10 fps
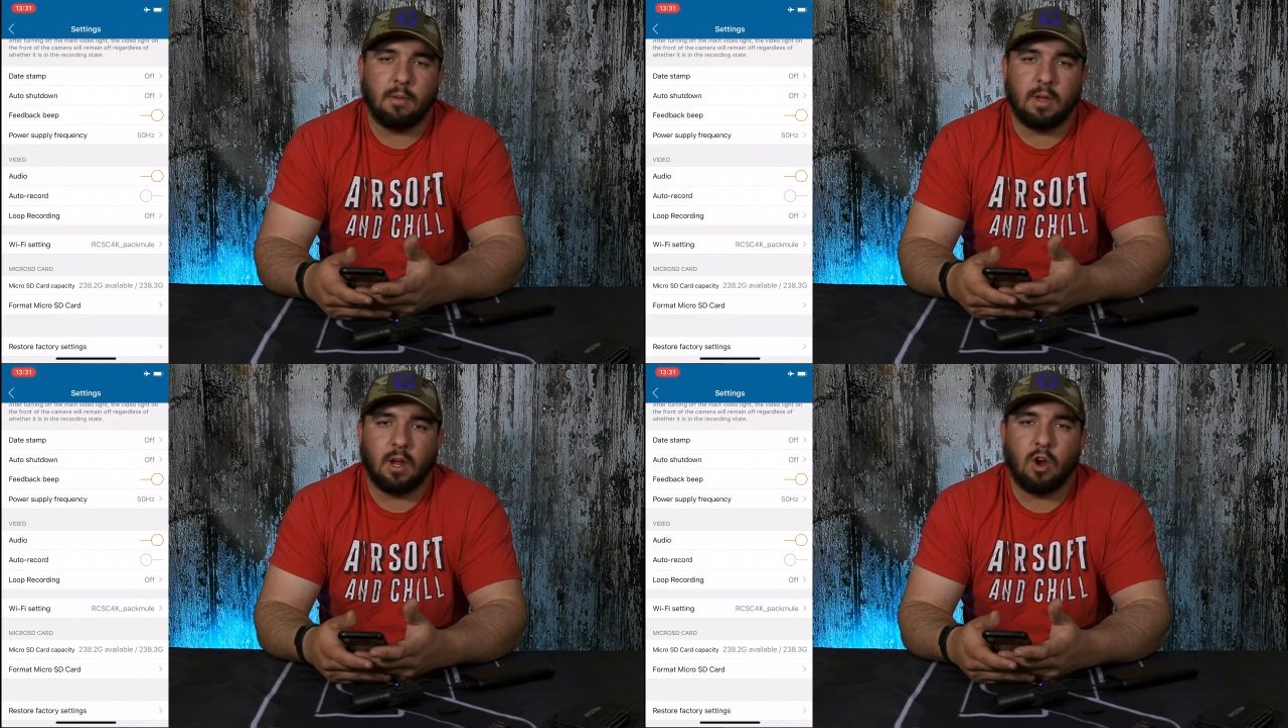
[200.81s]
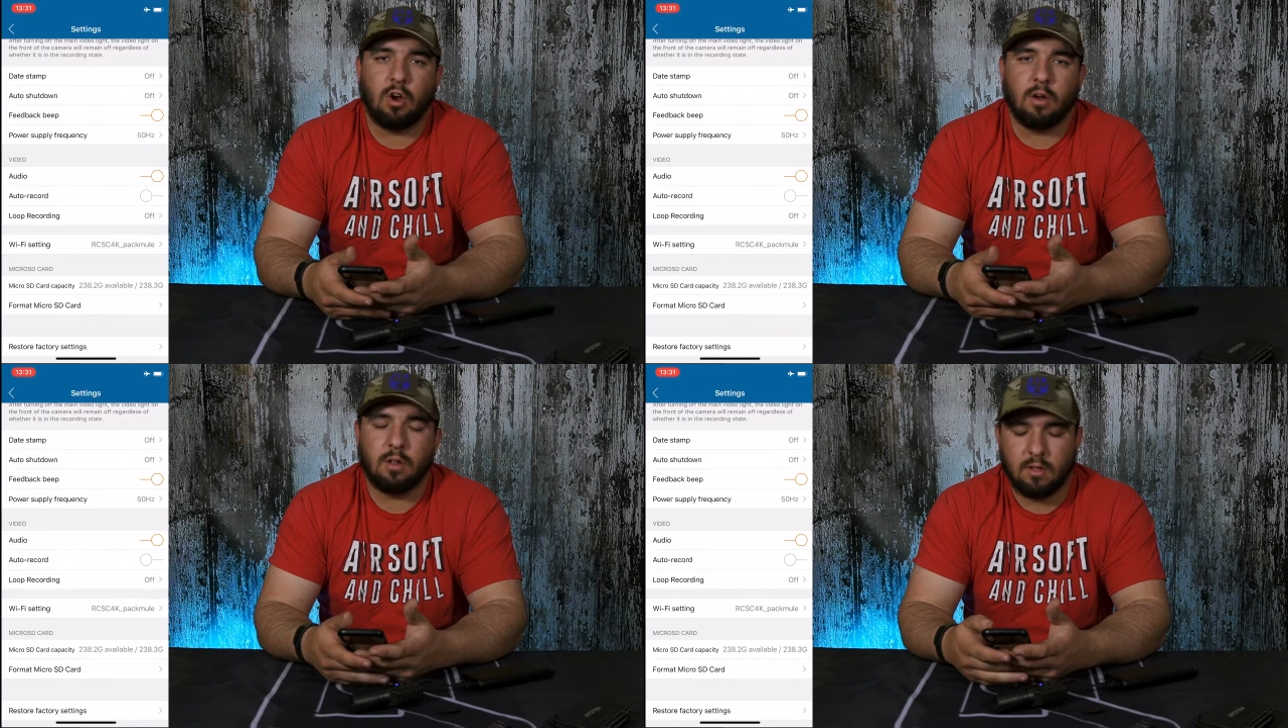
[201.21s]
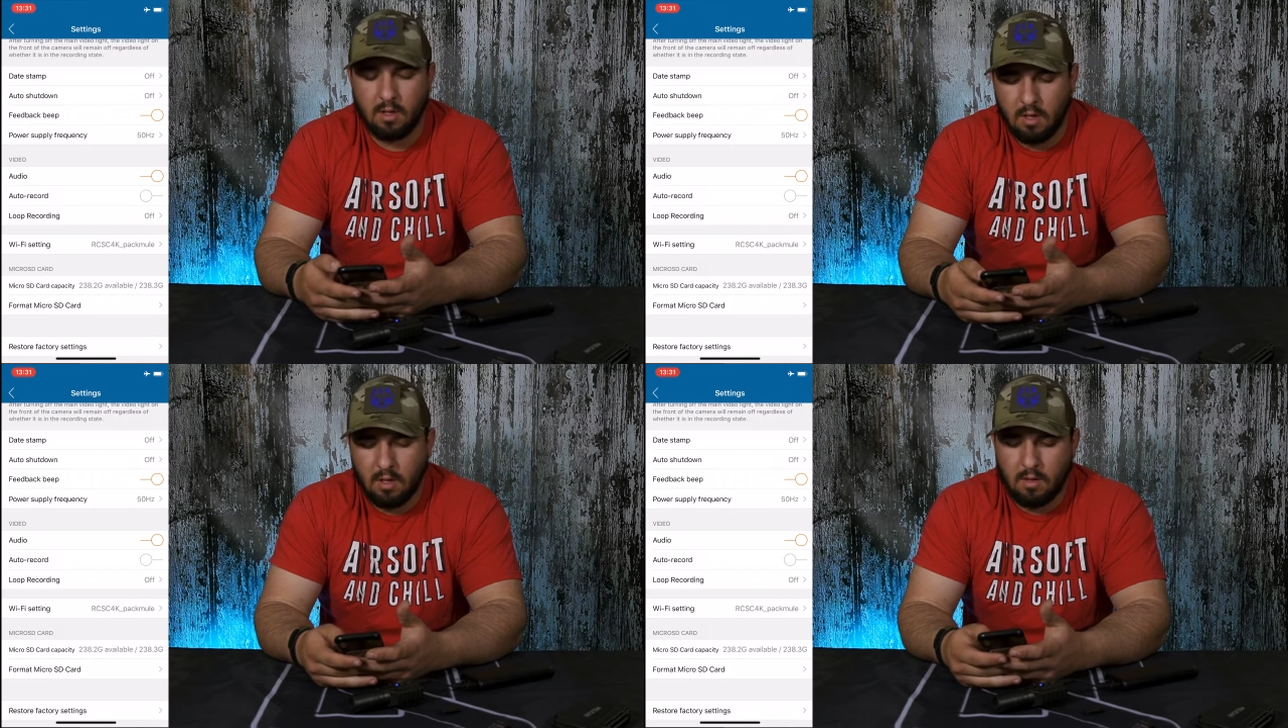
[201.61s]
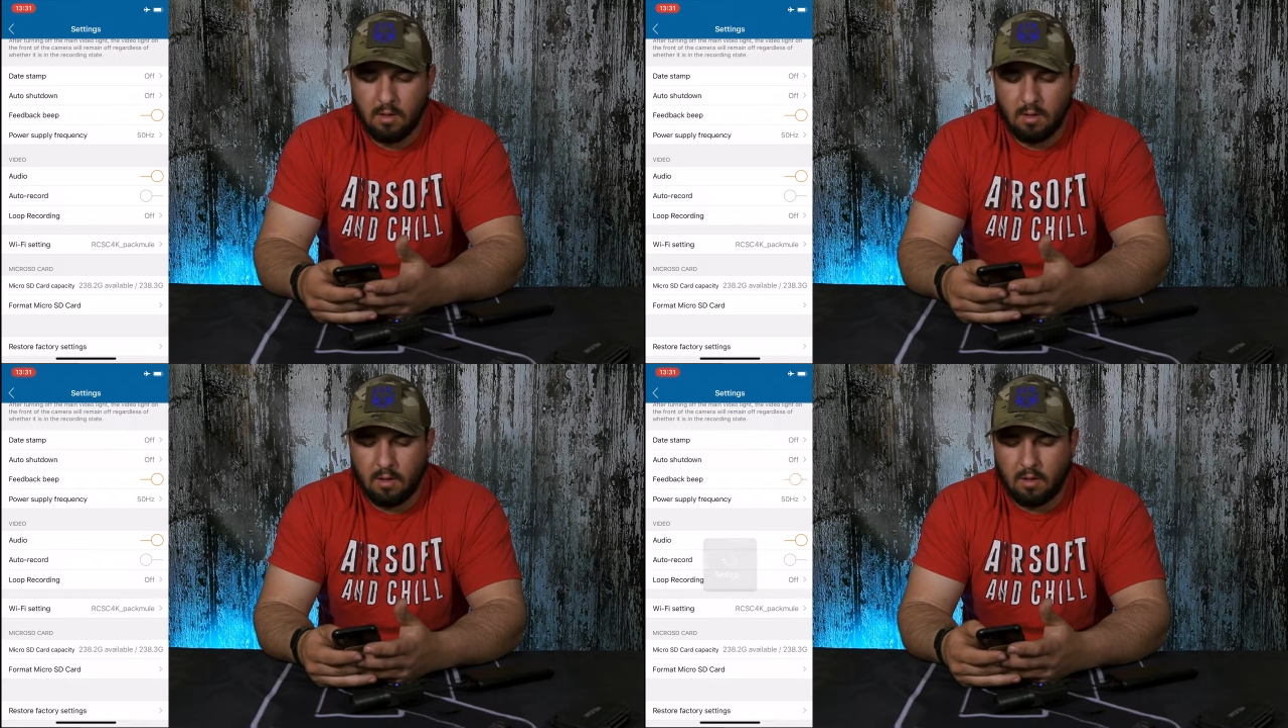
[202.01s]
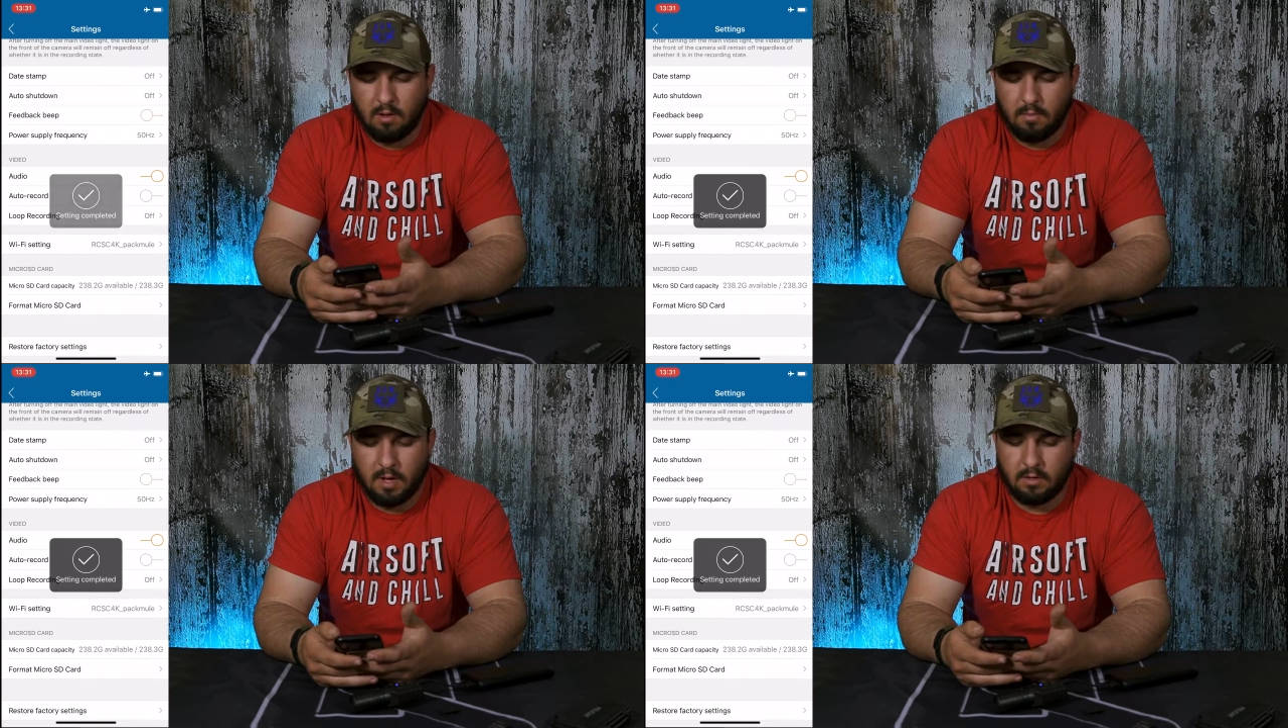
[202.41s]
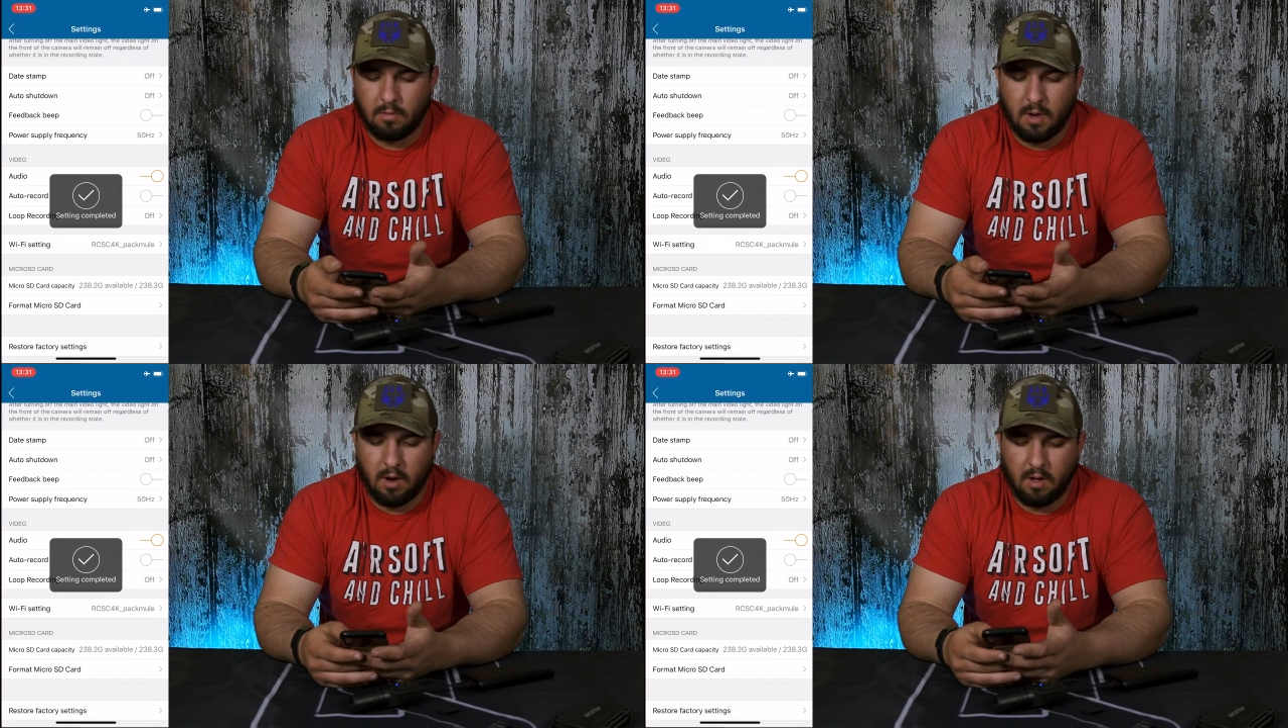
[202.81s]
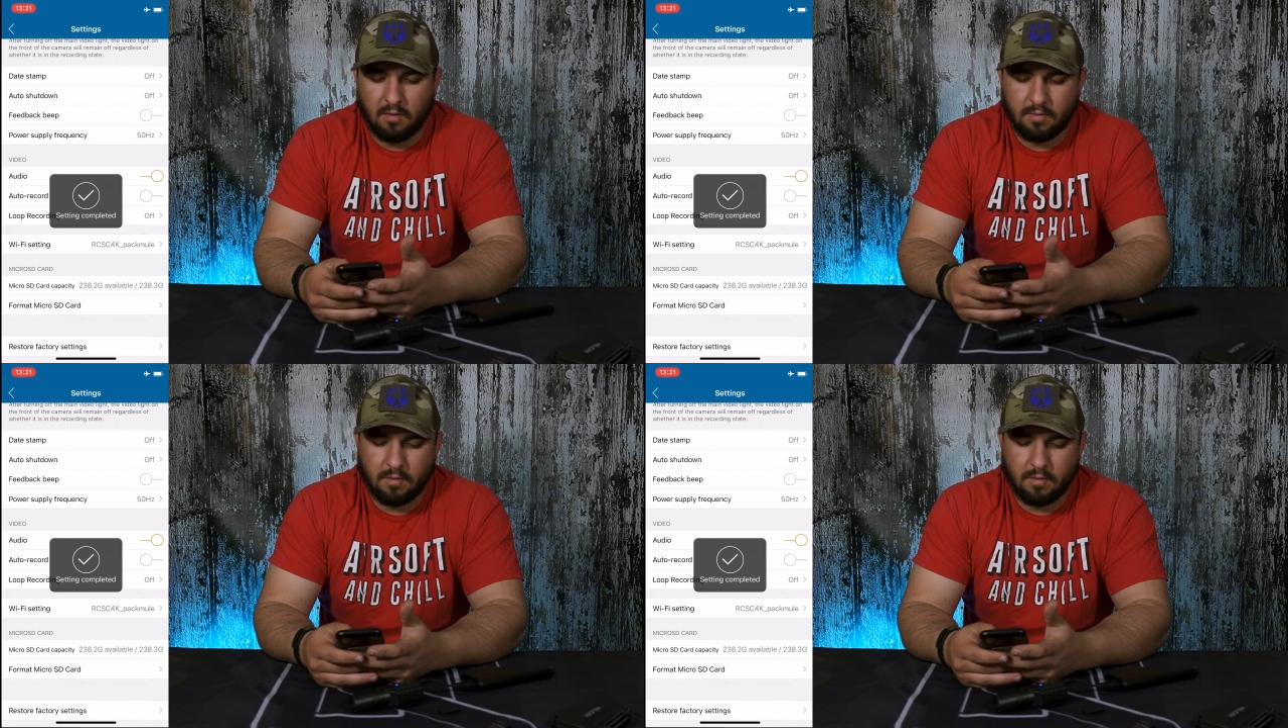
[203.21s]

being heard. I turn mine off.